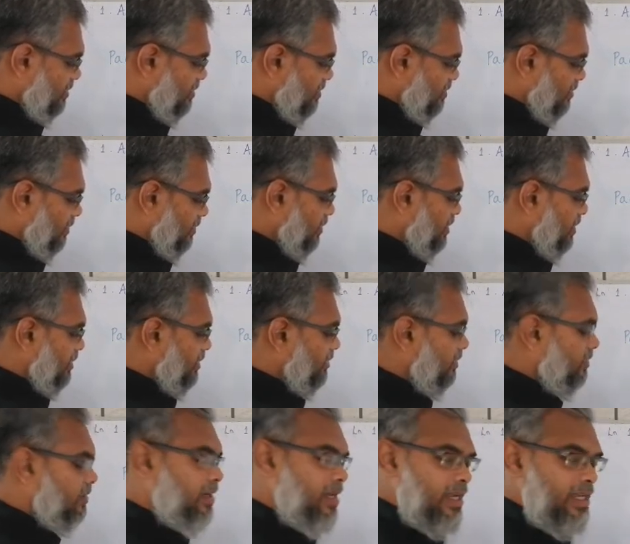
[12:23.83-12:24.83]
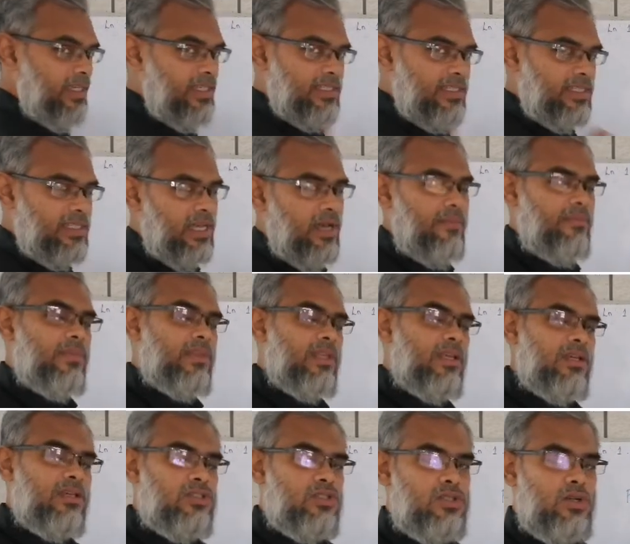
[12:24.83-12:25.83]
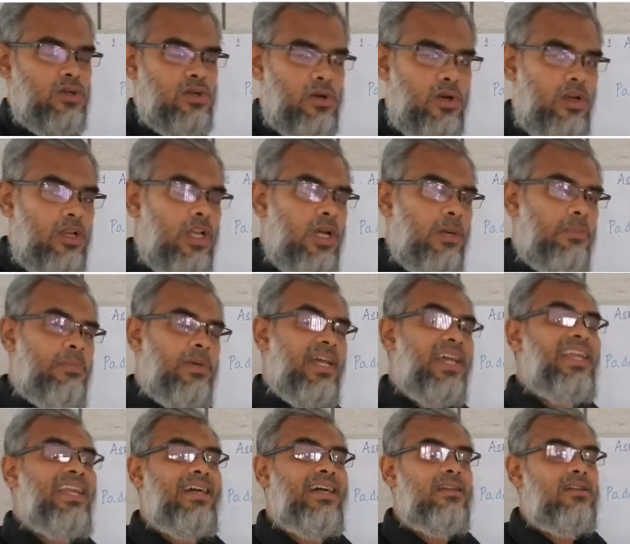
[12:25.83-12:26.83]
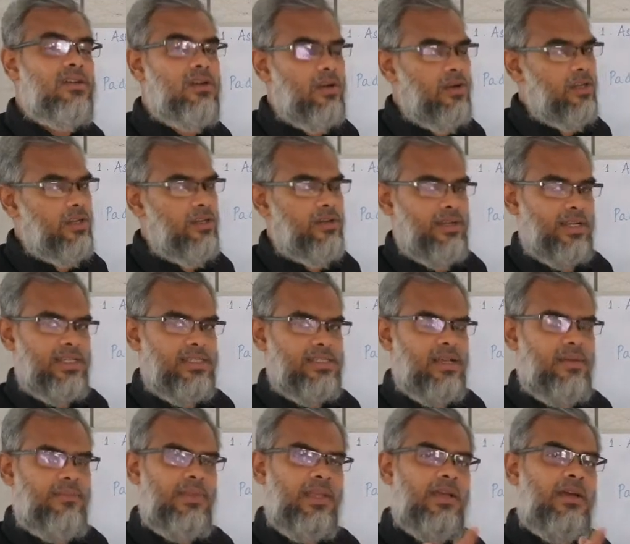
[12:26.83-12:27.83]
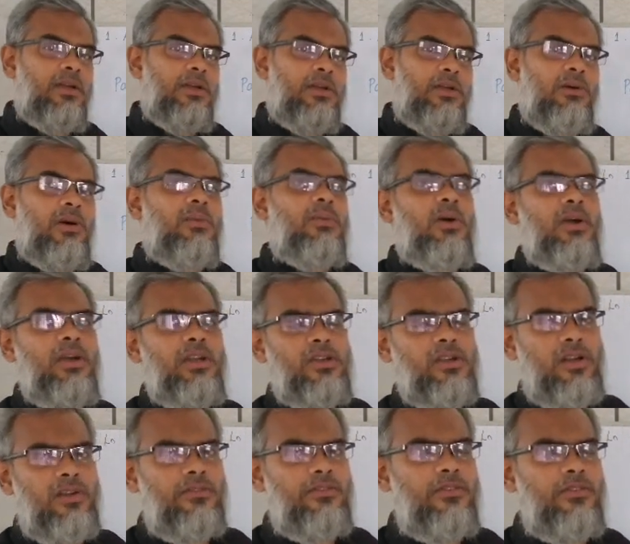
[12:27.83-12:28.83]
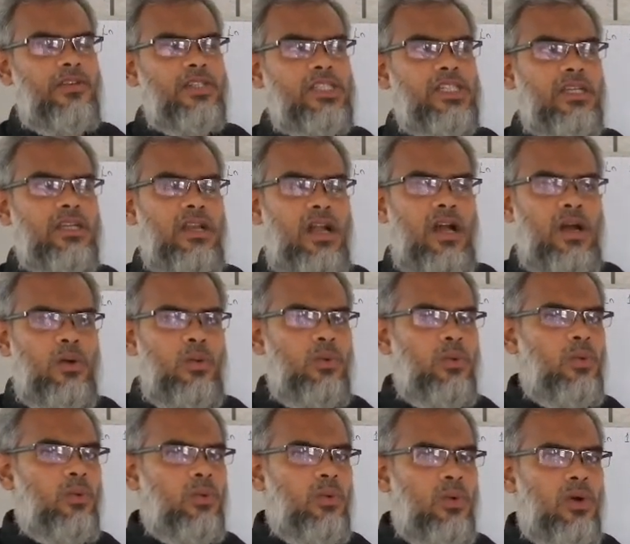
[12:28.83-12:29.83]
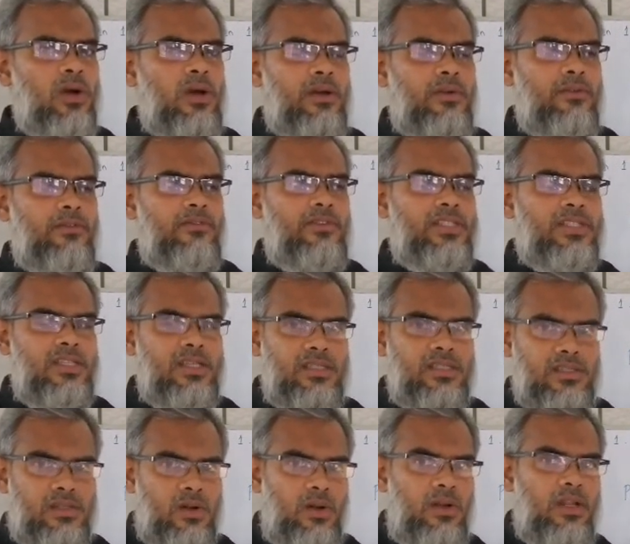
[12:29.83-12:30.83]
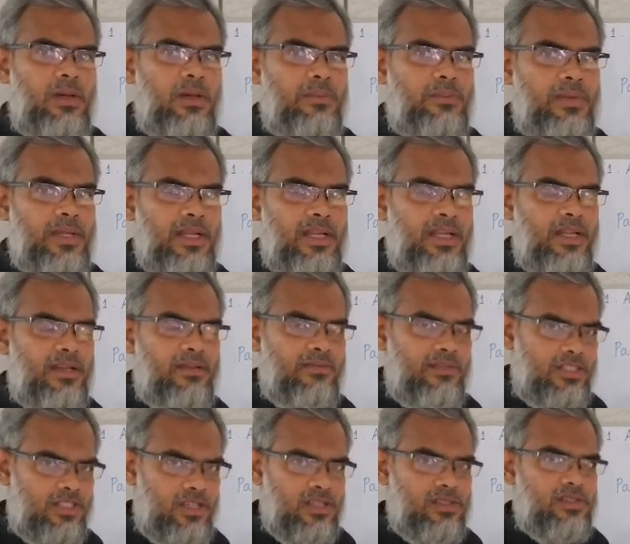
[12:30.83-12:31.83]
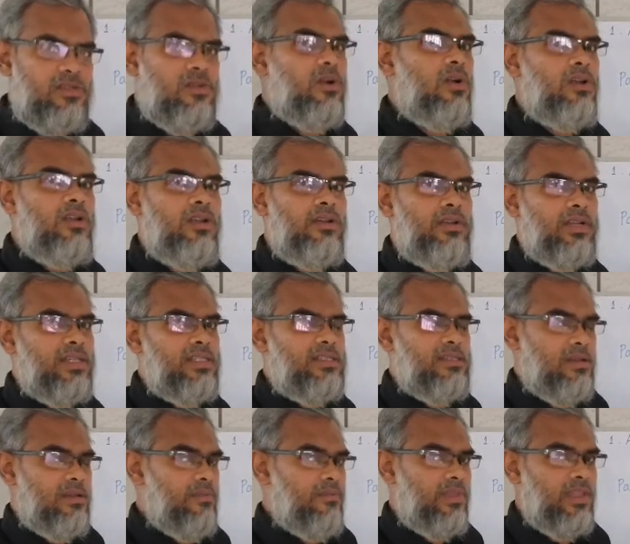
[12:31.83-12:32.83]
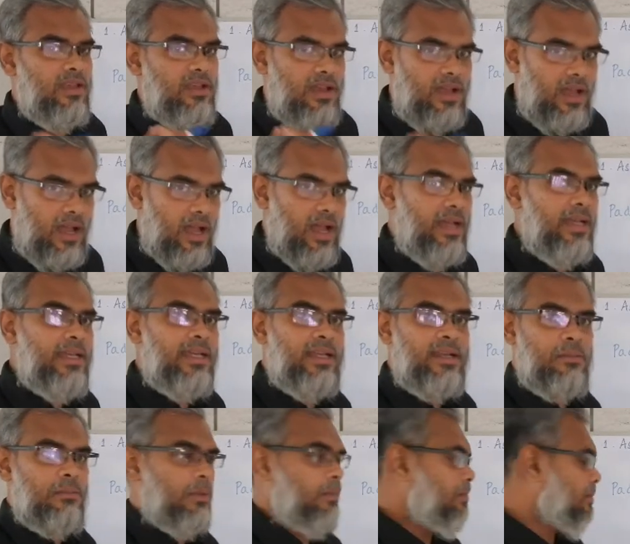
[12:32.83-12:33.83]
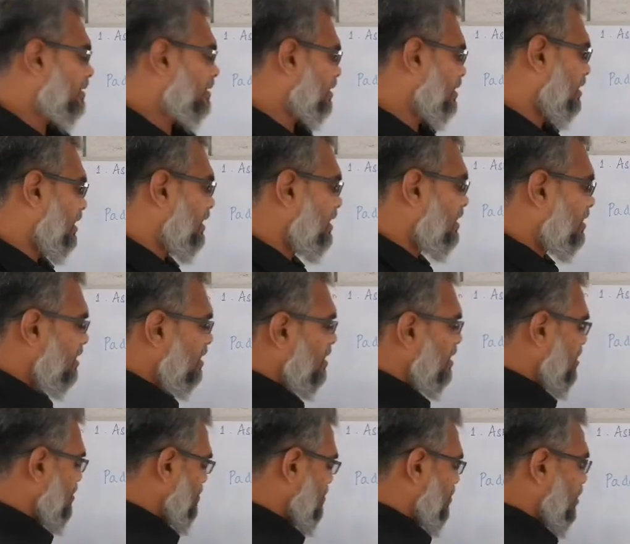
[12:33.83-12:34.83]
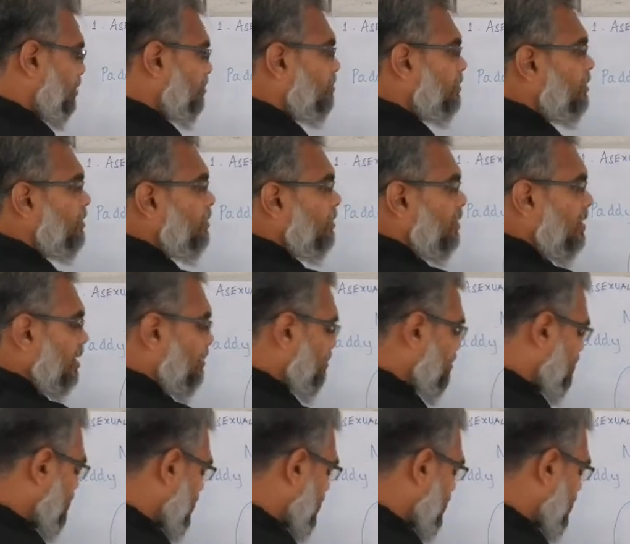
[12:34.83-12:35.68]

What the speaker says: Coleorhiza. So coleoptile and coleorhiza. To avoid confusion, which is coleoptile and which is coleorhiza, I remember like plumule